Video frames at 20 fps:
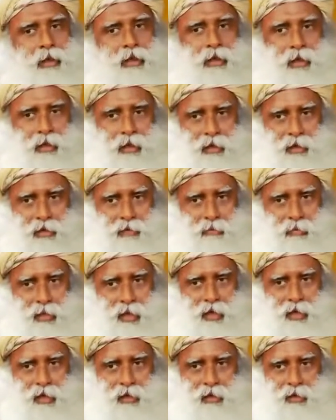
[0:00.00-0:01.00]
In Indian
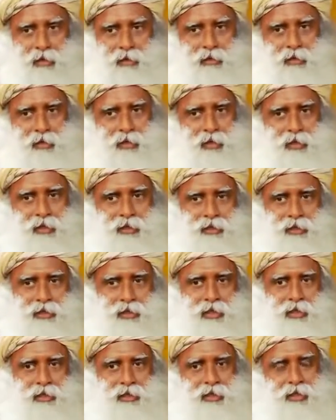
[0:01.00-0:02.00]
mind, these
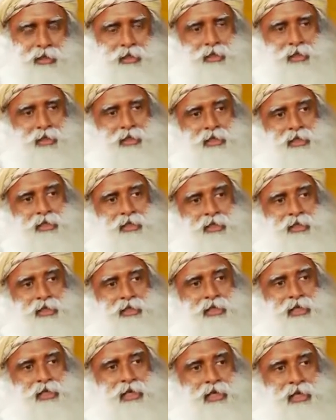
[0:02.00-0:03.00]
three things are
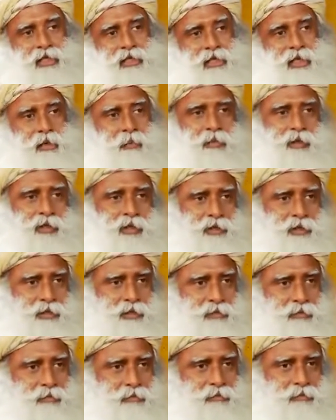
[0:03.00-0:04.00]
distinctly separate.
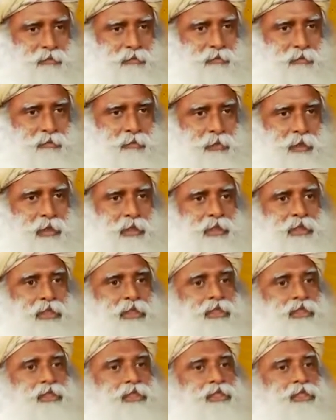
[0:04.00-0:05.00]

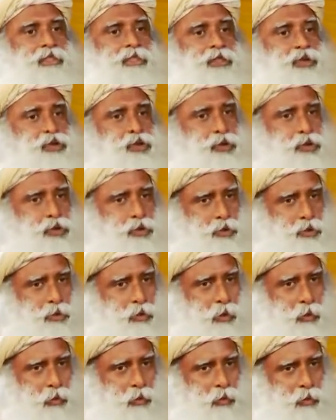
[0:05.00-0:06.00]
This distinction should
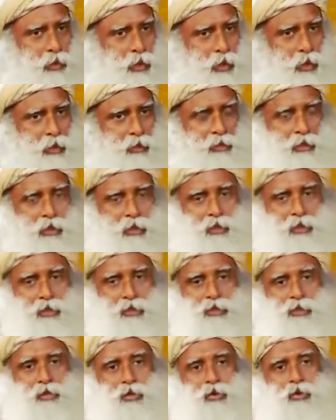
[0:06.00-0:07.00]
go. There
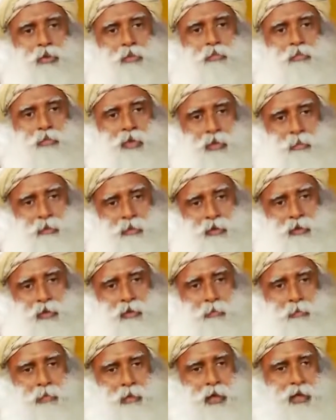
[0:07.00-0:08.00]
is no
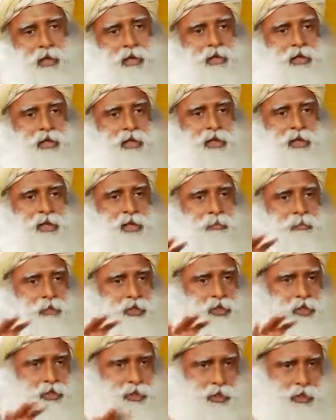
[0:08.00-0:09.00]
people, party and
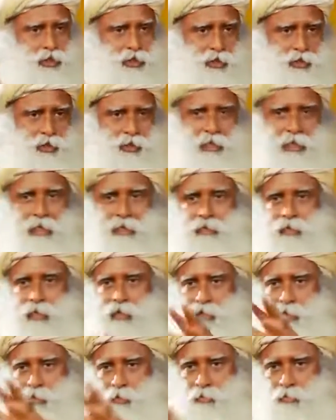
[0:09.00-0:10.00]
administration.
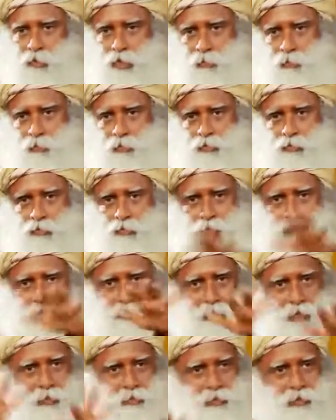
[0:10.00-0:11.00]
There is people,
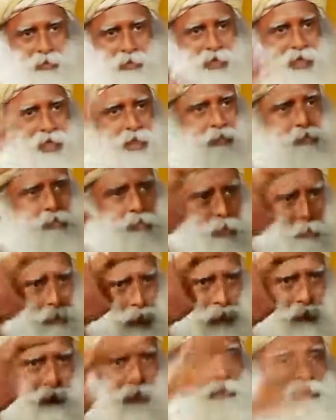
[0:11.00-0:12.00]
people and
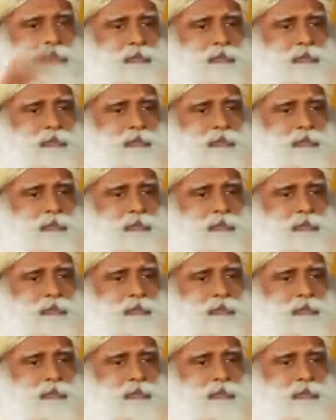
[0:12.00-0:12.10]
people.